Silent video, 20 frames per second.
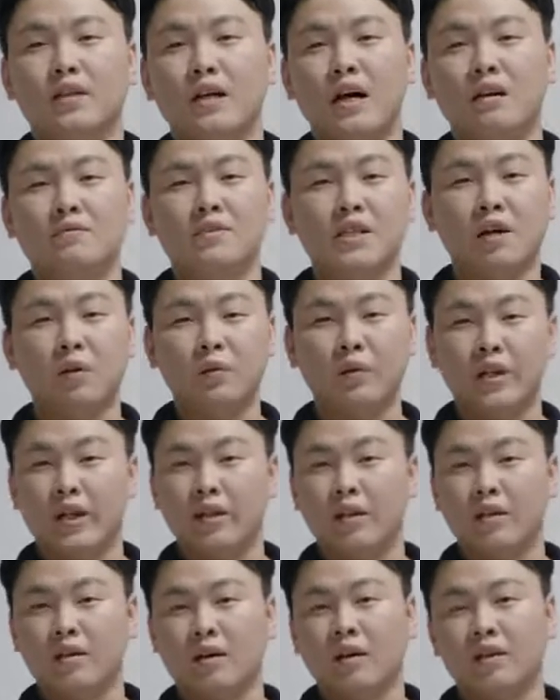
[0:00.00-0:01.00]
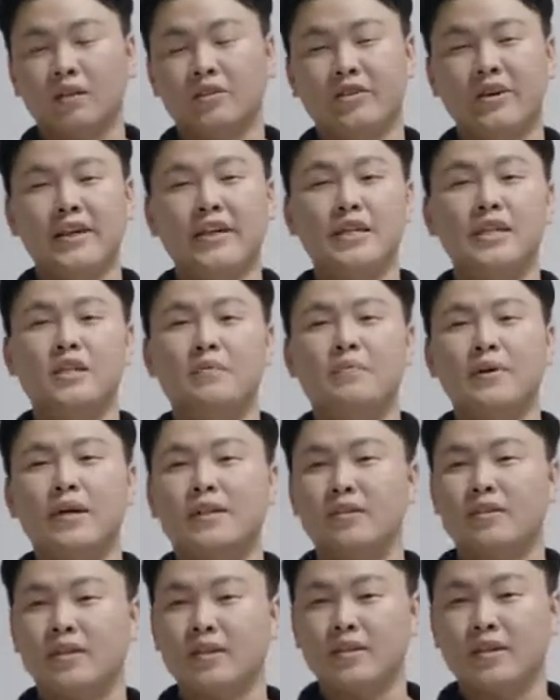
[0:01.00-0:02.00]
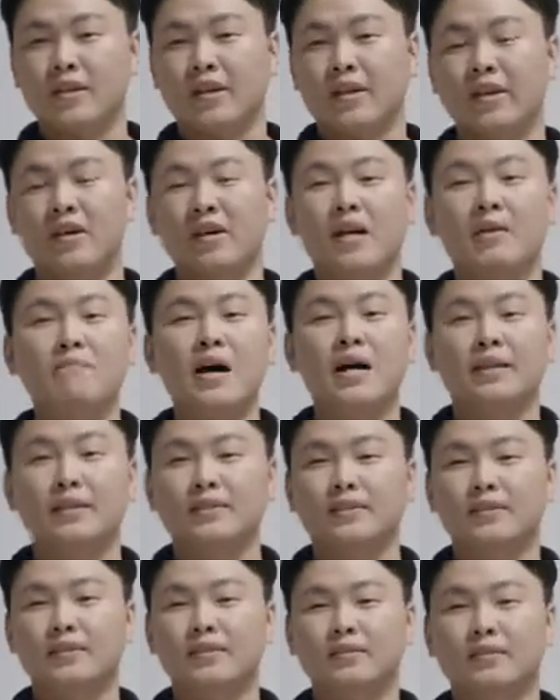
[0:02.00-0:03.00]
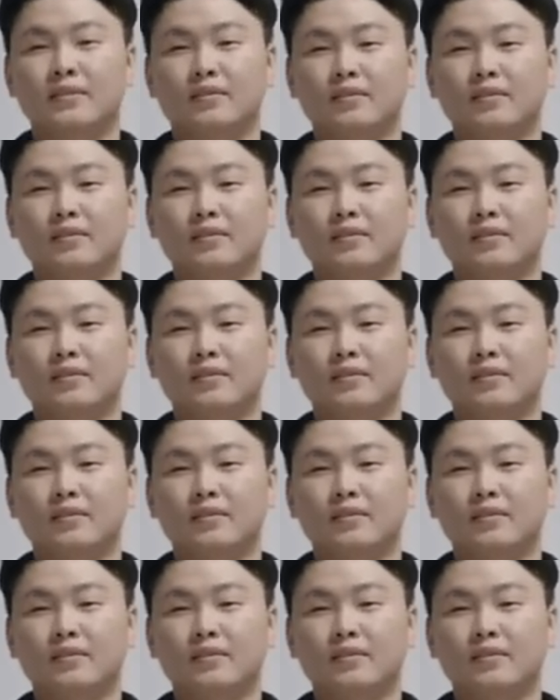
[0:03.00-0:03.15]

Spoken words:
I'm Sang Lee, a training specialist here at Medit.